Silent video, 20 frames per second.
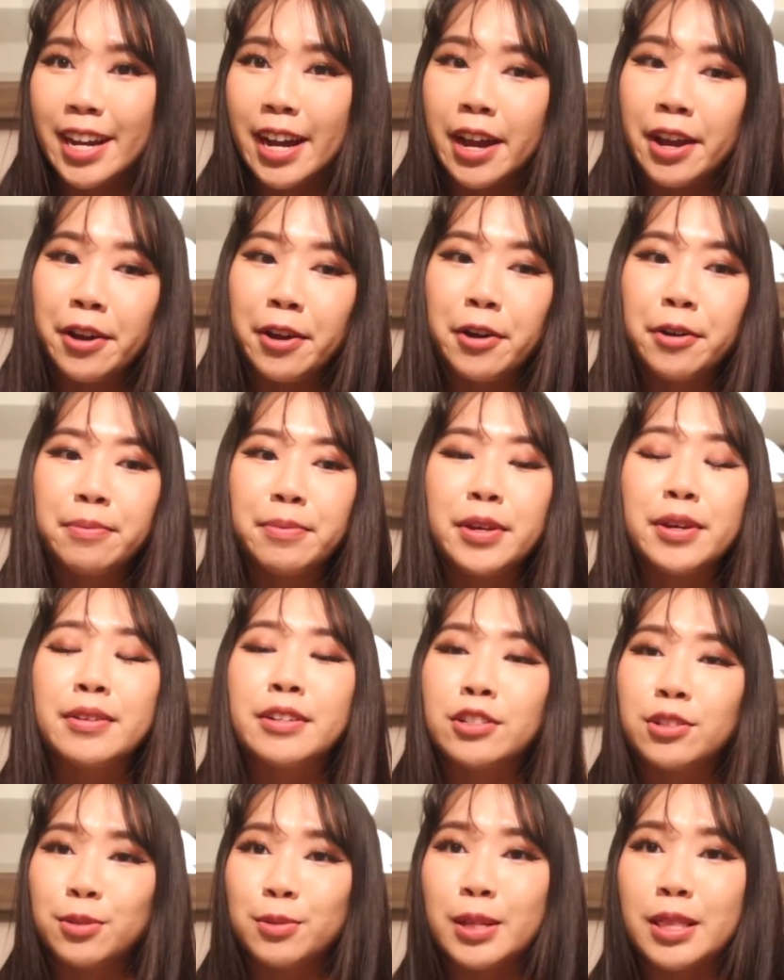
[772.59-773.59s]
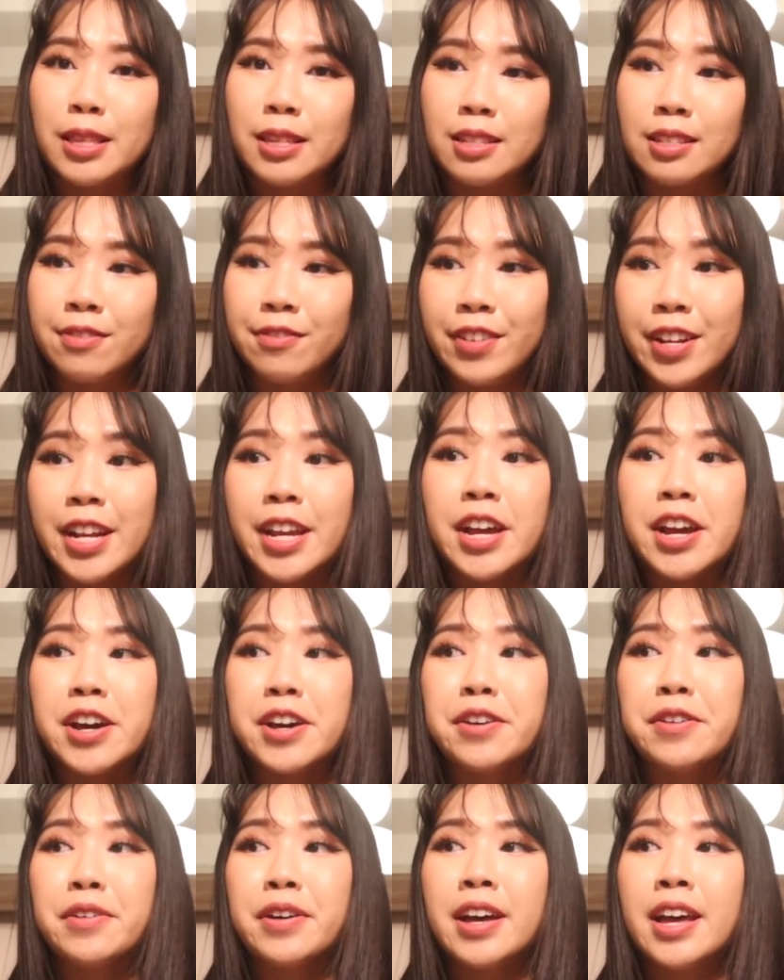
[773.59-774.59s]
I hope you enjoyed this
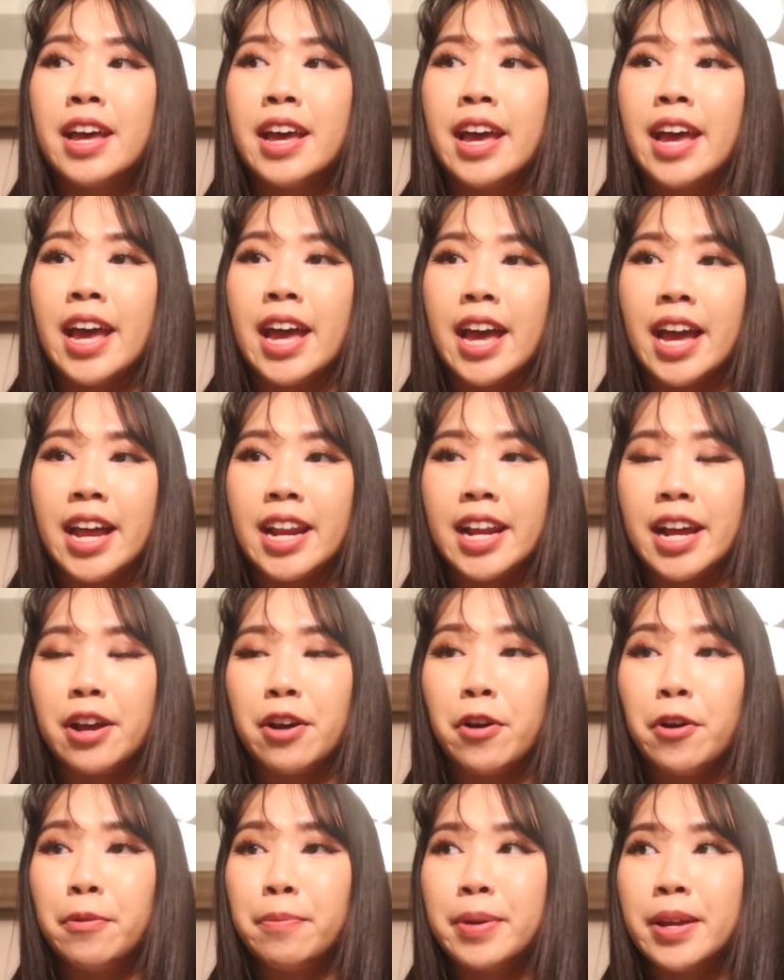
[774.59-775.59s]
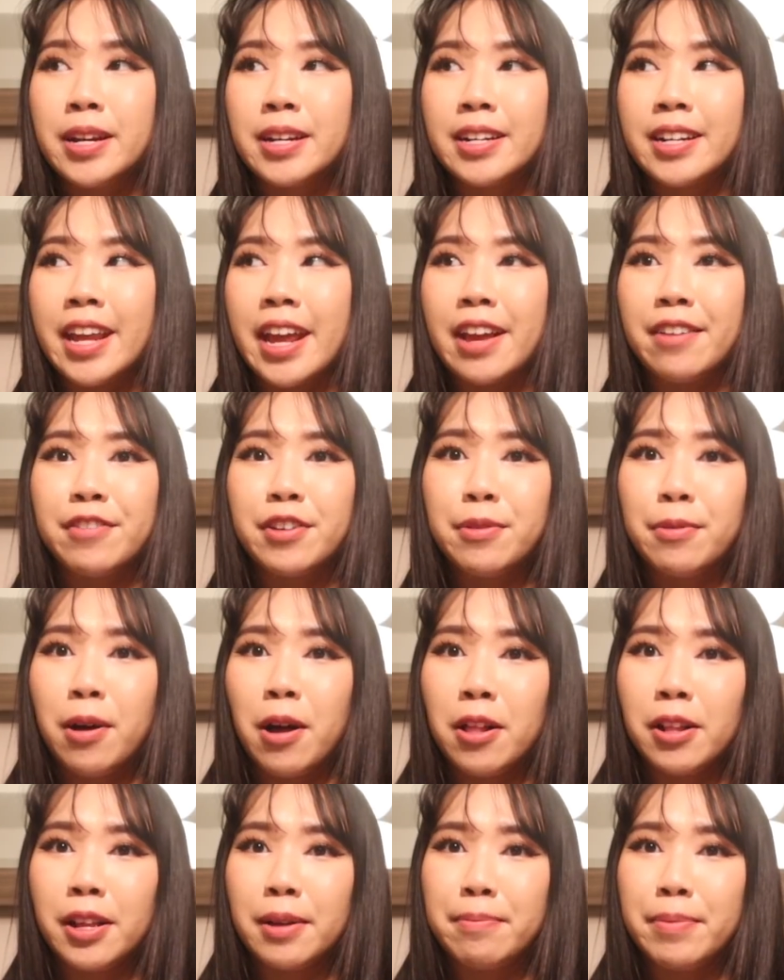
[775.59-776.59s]
video, and I hope it gave you
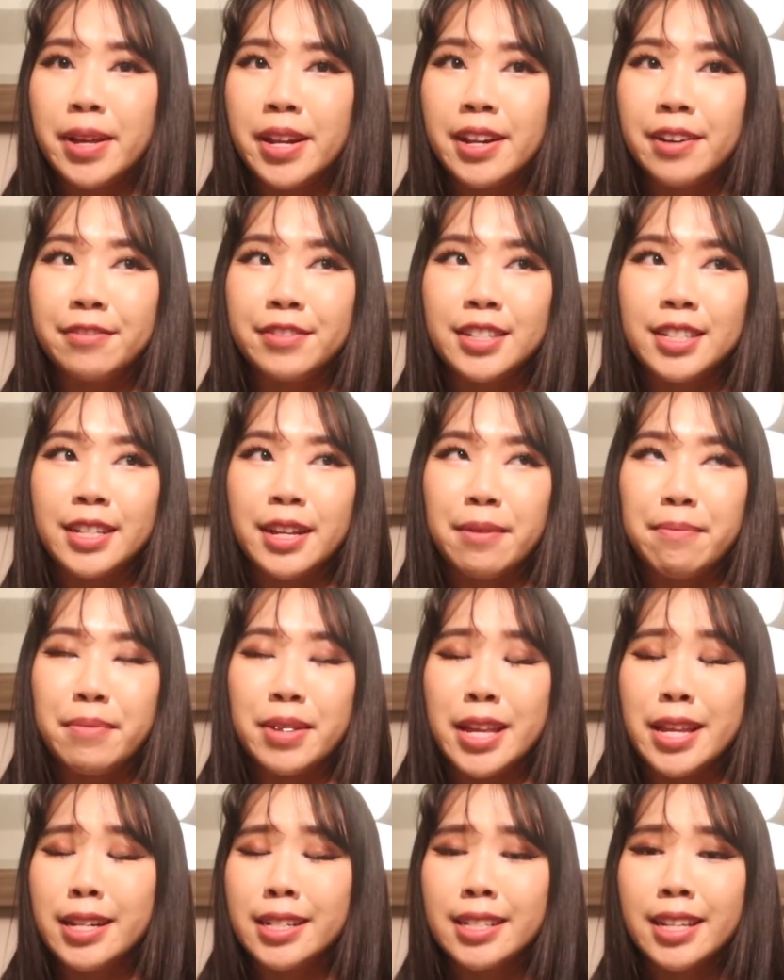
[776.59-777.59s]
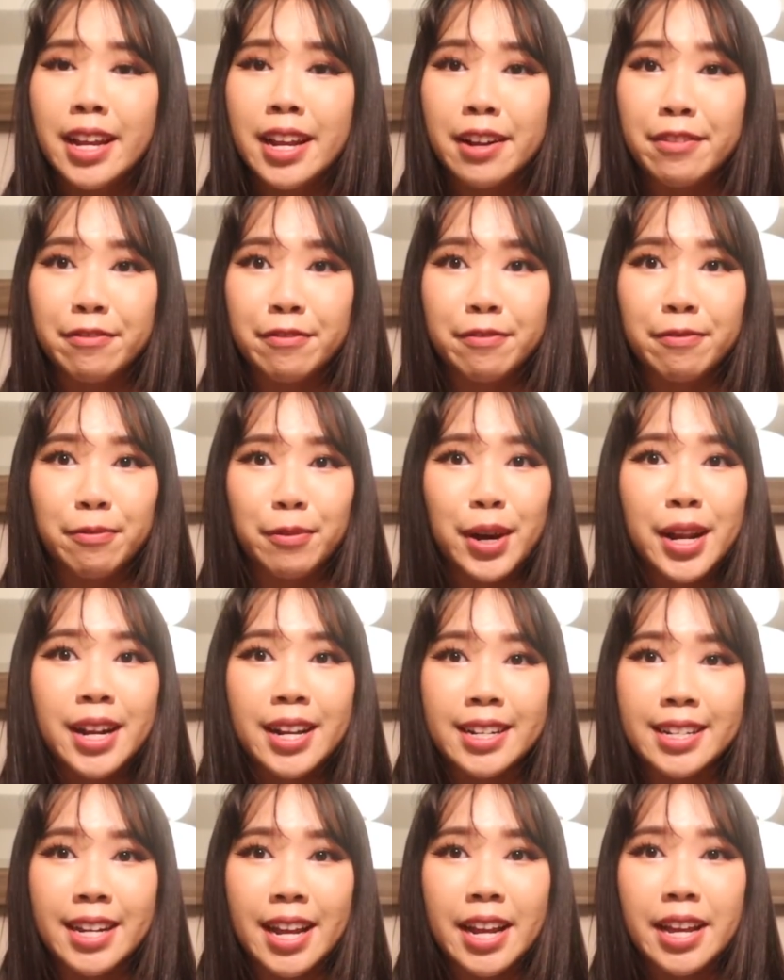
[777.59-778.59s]
all a bit of some insight of what
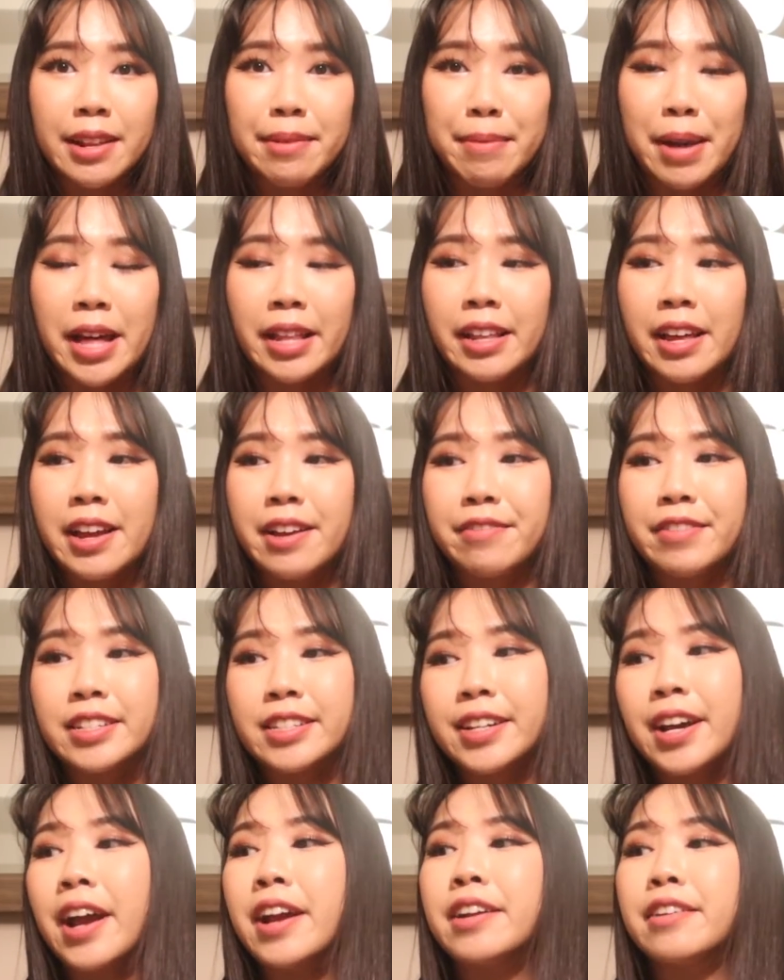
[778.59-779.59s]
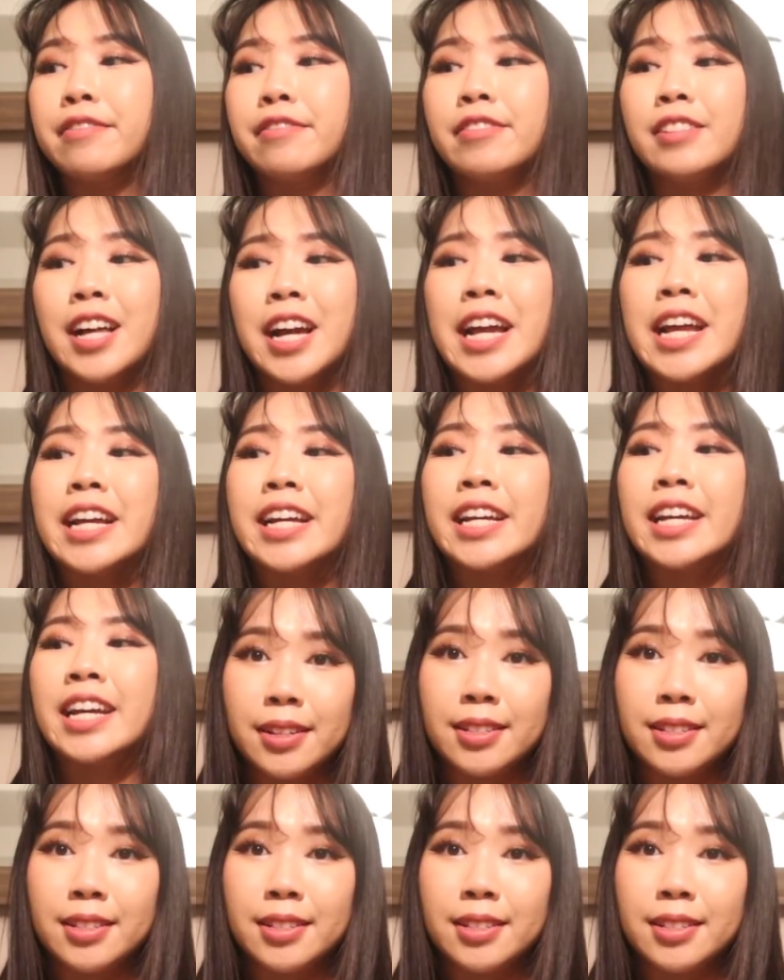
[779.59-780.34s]
a day in my life is kind of like.